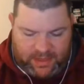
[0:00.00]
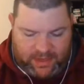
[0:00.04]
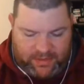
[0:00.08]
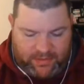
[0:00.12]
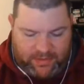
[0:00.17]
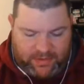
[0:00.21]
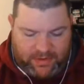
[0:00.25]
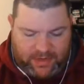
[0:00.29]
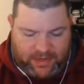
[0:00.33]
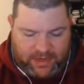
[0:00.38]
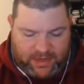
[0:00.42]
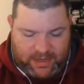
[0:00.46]

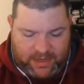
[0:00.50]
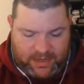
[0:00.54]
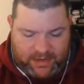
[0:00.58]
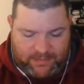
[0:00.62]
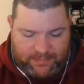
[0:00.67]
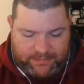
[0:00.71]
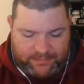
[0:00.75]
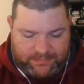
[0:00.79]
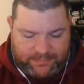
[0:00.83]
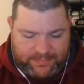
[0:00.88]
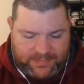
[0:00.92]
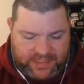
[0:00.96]
They
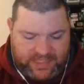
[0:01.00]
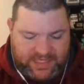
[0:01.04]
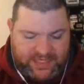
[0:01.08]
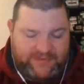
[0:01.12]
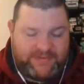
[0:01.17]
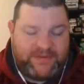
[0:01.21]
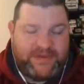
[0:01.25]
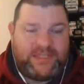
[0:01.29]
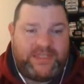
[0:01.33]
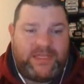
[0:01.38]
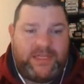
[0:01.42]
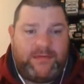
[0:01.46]
bought
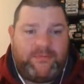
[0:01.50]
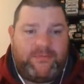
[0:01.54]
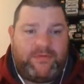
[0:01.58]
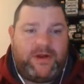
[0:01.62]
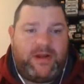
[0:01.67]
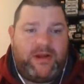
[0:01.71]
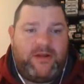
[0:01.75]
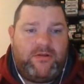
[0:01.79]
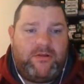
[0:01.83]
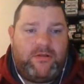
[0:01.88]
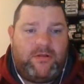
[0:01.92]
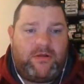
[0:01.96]
17
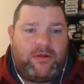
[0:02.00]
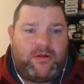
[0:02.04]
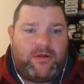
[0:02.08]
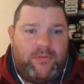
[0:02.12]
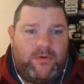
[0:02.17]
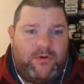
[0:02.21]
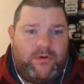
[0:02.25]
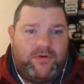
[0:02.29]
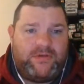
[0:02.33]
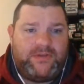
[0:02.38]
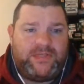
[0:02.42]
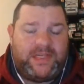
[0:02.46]
brand new
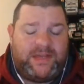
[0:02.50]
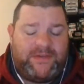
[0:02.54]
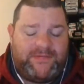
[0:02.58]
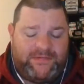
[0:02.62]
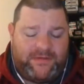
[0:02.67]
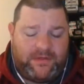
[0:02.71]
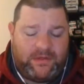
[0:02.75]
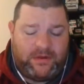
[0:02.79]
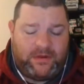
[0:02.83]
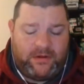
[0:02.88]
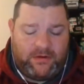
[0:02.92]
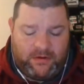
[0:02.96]
locomotives
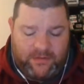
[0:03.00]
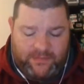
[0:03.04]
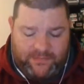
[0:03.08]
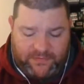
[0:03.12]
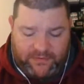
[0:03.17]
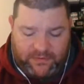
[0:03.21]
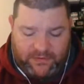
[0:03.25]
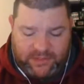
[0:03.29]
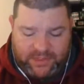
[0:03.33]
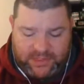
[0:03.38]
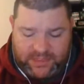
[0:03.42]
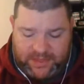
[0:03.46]
off the
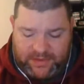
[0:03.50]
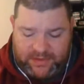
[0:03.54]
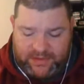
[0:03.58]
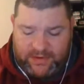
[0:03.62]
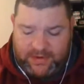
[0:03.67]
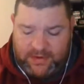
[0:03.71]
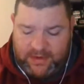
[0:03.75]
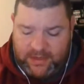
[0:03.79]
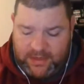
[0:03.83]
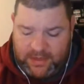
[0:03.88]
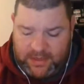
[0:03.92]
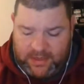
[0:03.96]
Norfolk
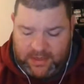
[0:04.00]
Southern.